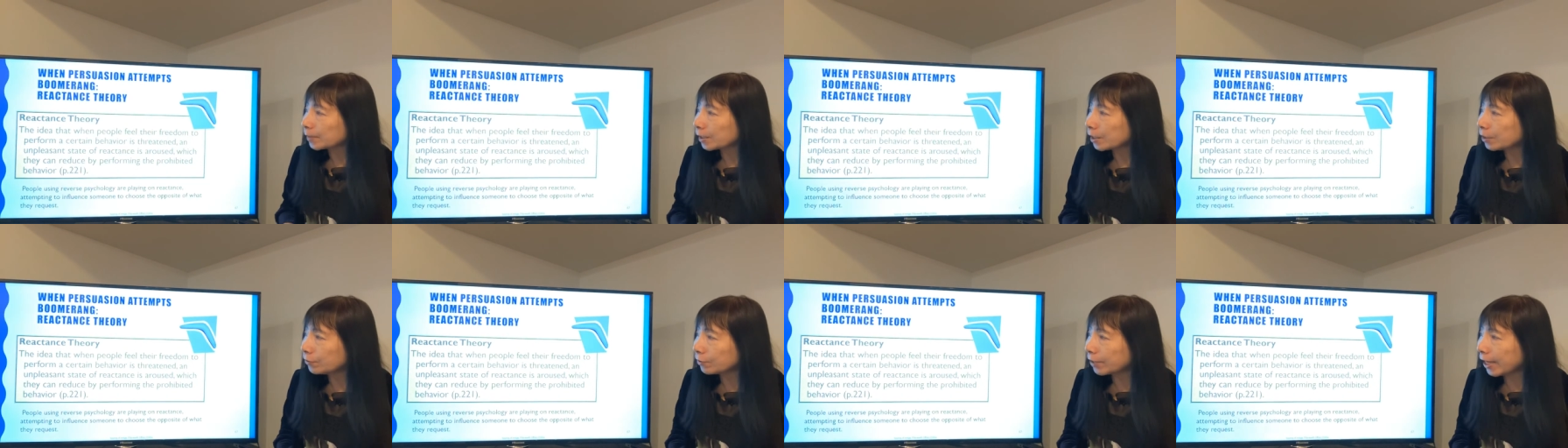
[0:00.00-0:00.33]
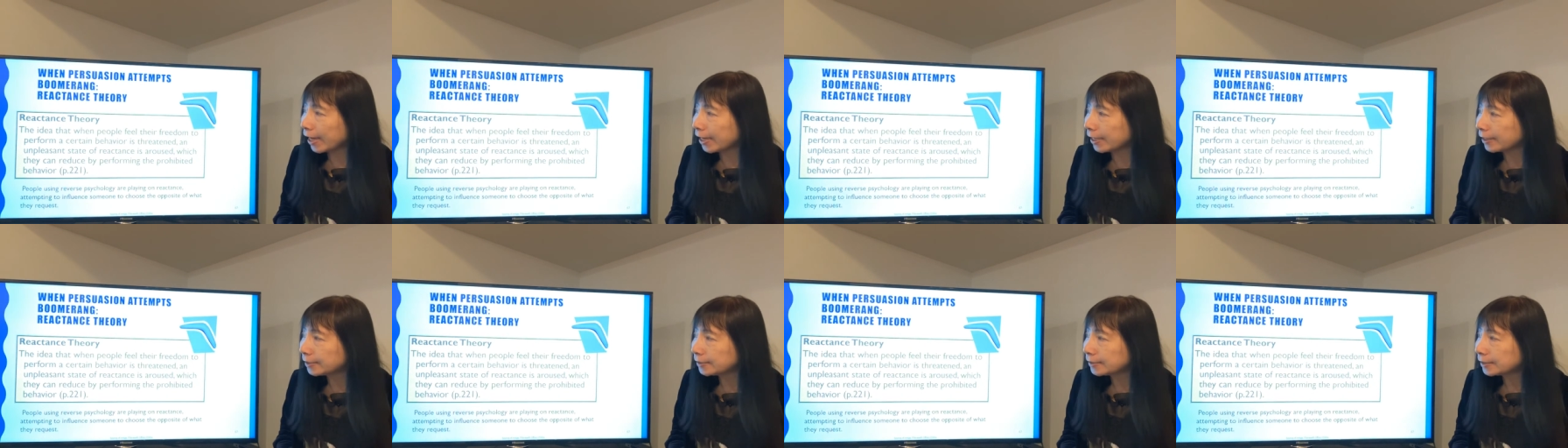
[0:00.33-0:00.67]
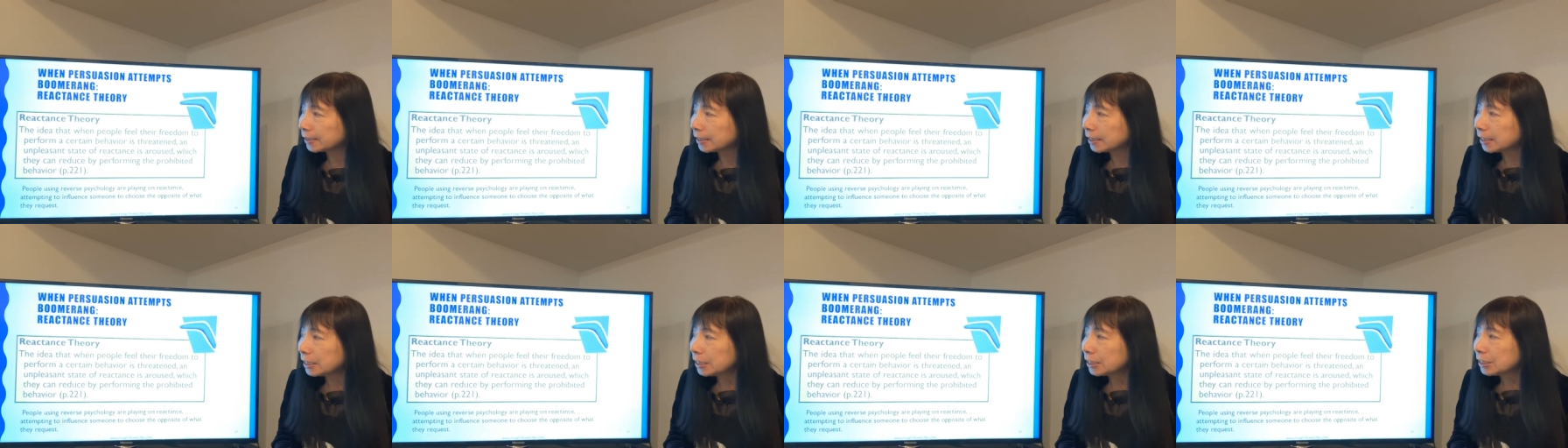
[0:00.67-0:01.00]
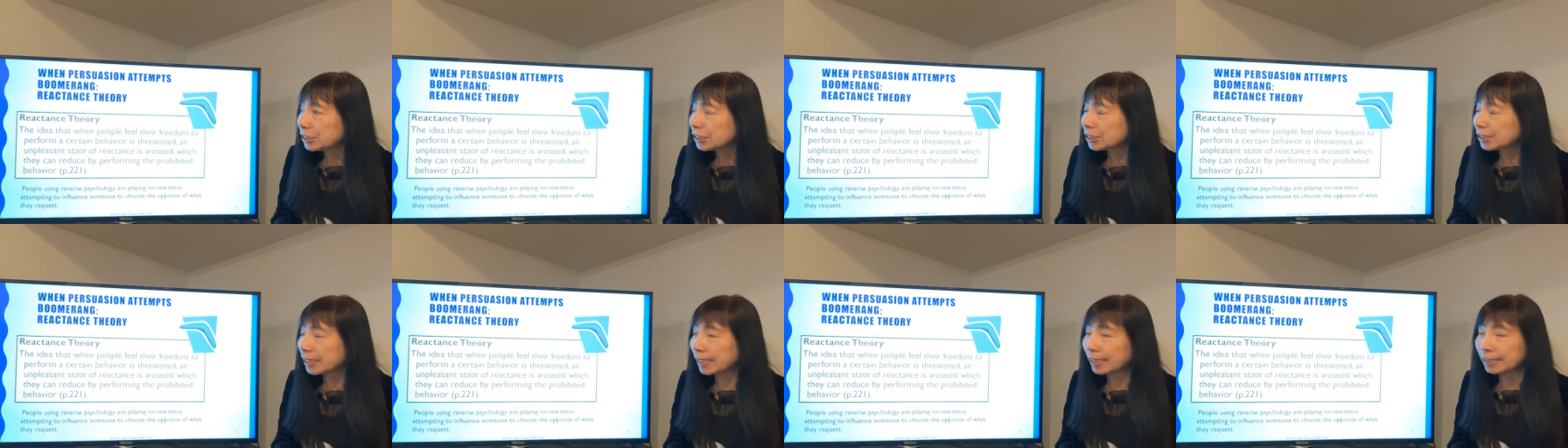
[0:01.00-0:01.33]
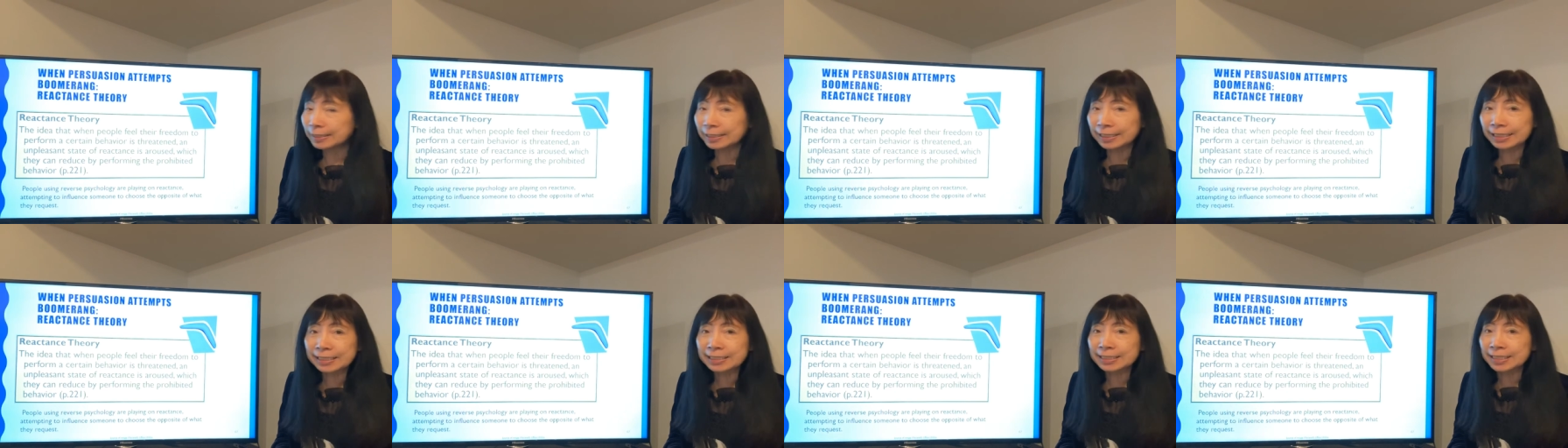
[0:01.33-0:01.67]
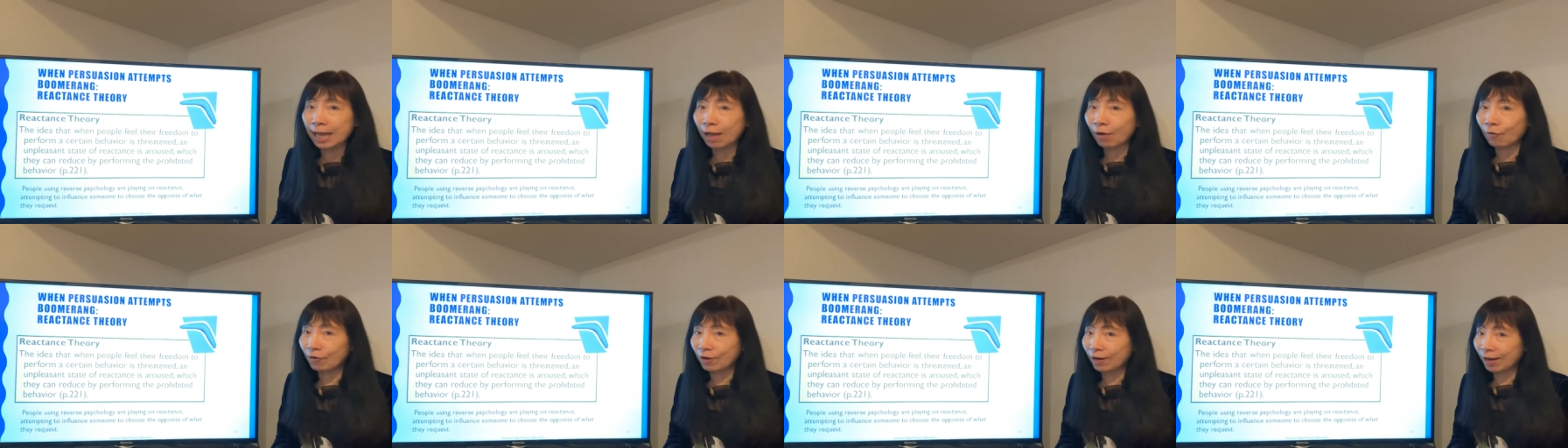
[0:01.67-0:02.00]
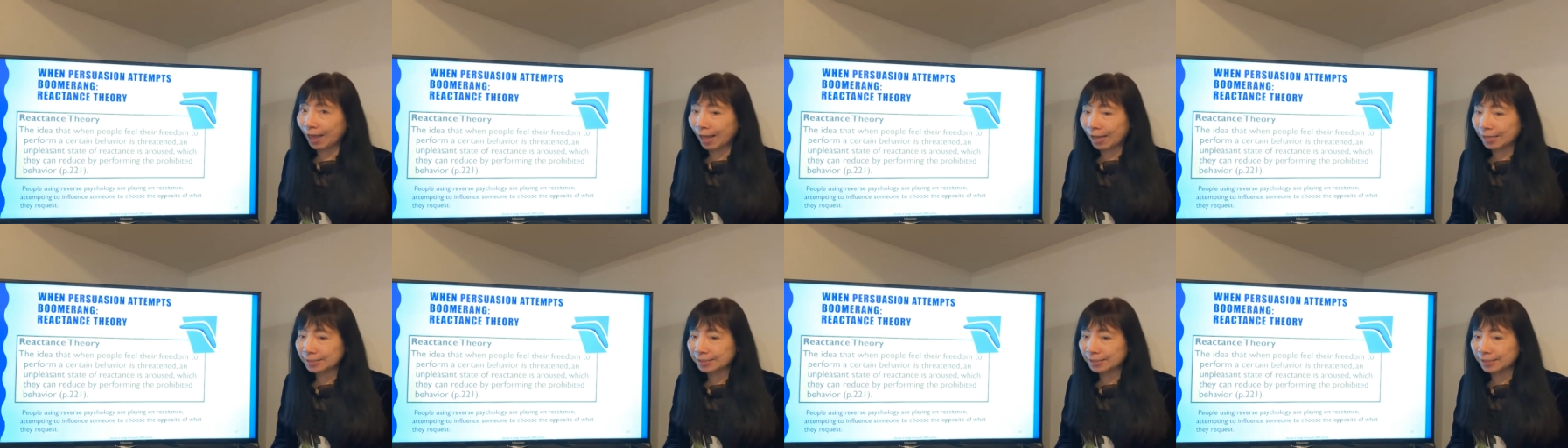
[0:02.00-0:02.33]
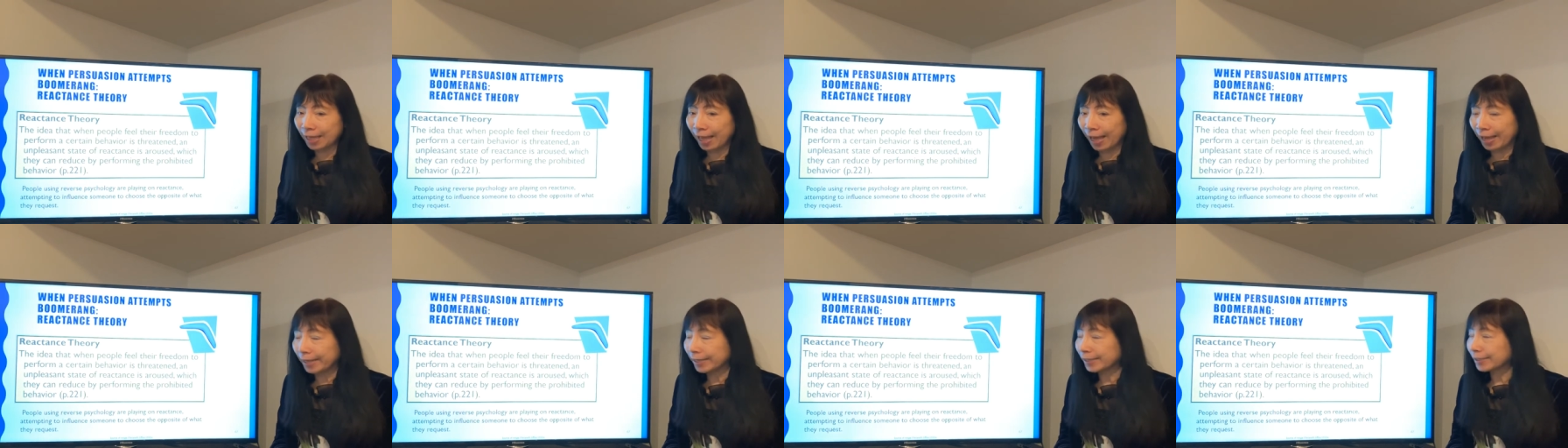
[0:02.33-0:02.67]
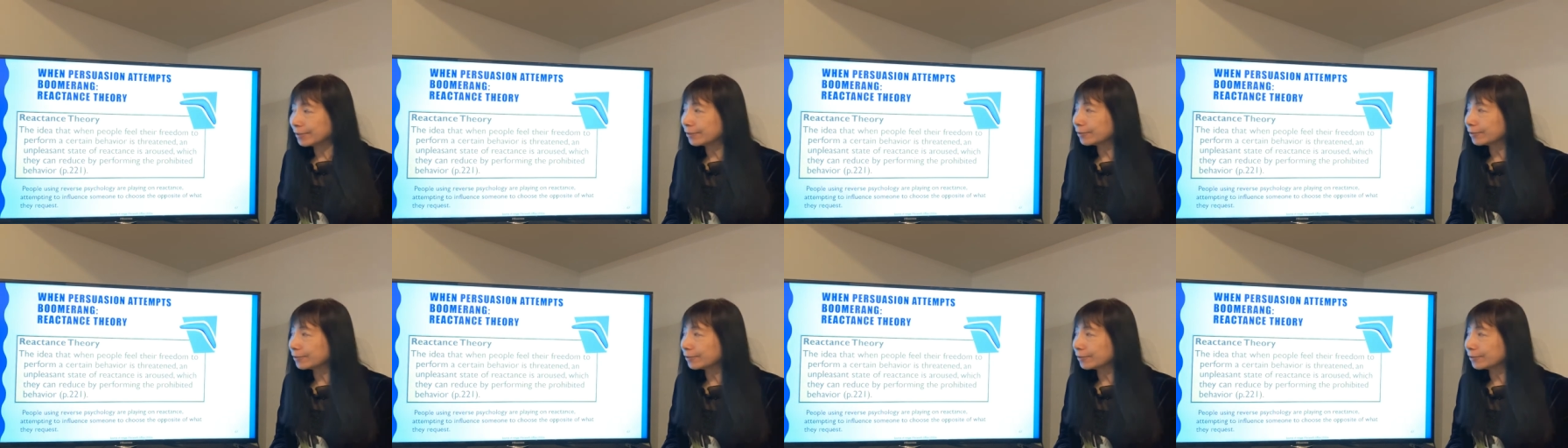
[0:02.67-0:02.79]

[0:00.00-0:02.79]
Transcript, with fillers: Okay, and this is our last slide.